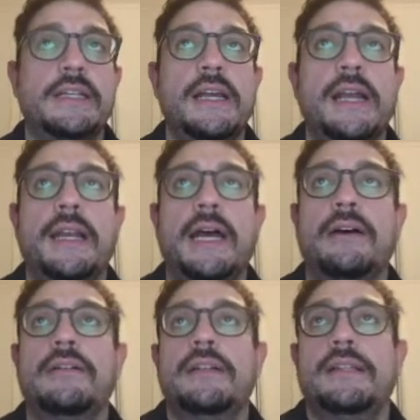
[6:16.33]
Now,
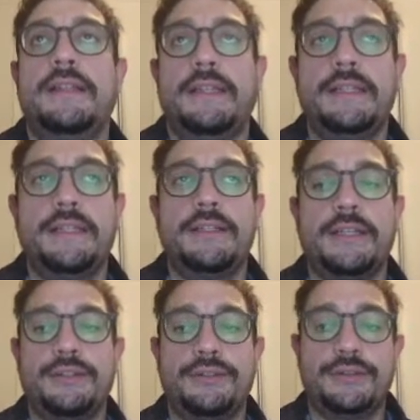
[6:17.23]
the thing that you can
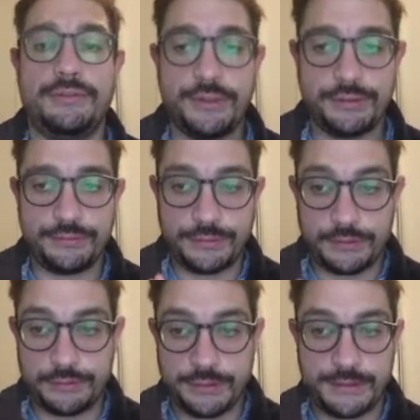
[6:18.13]
do, the reason for
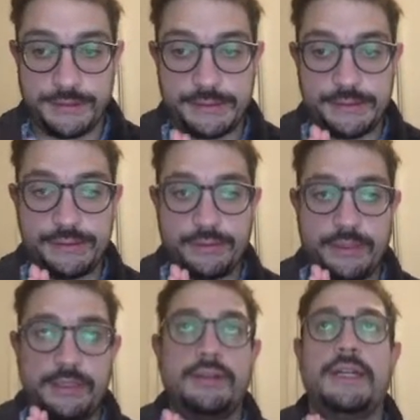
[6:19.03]
doing this is so that
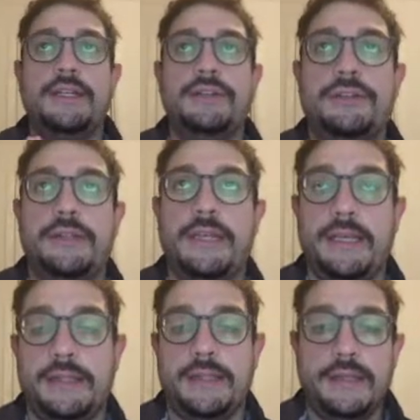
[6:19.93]
you can use Git
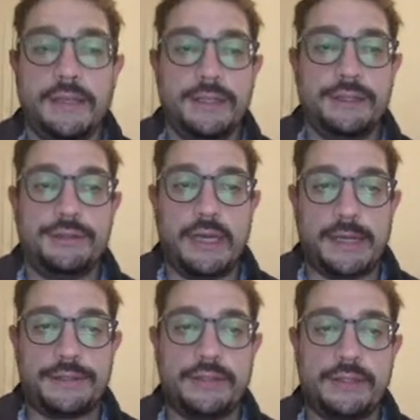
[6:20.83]
to
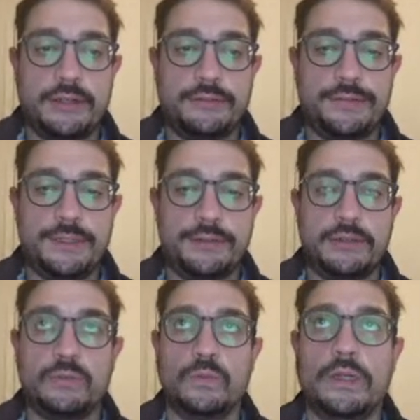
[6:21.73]
actually configure
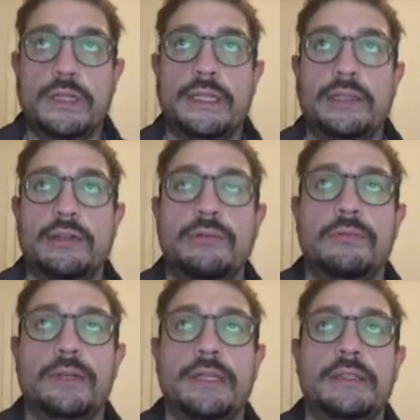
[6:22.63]
working
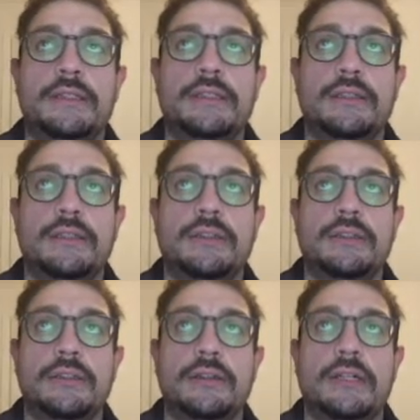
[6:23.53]
with
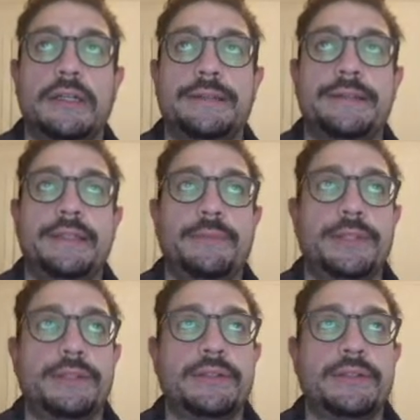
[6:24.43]
your teams.